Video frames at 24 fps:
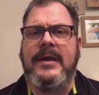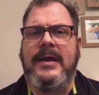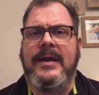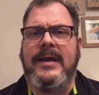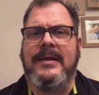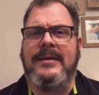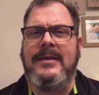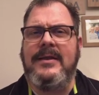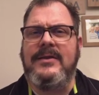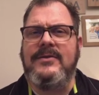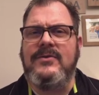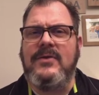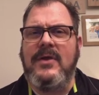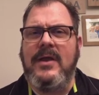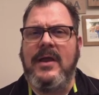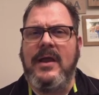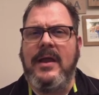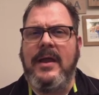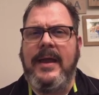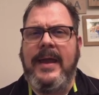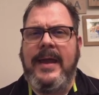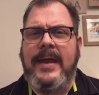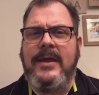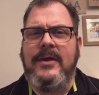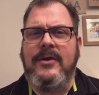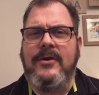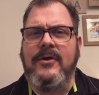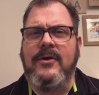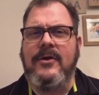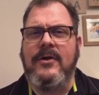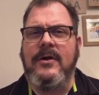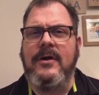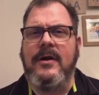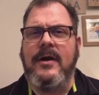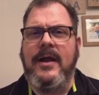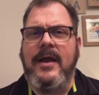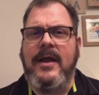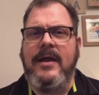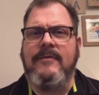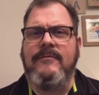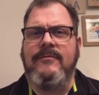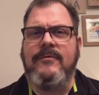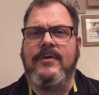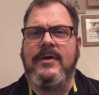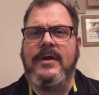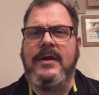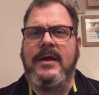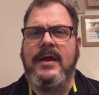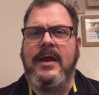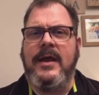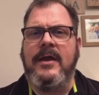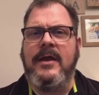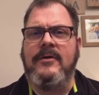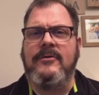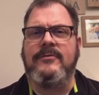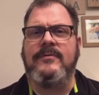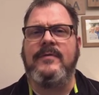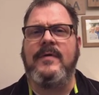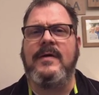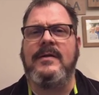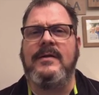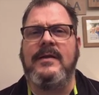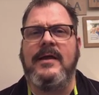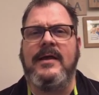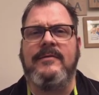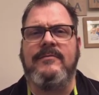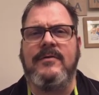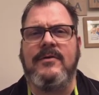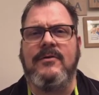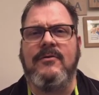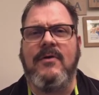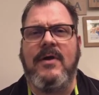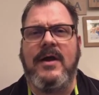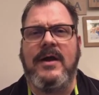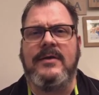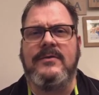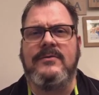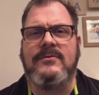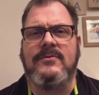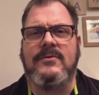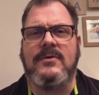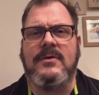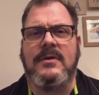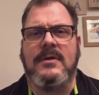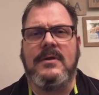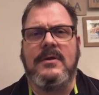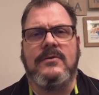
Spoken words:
and let's anchor every area of our life in Christ.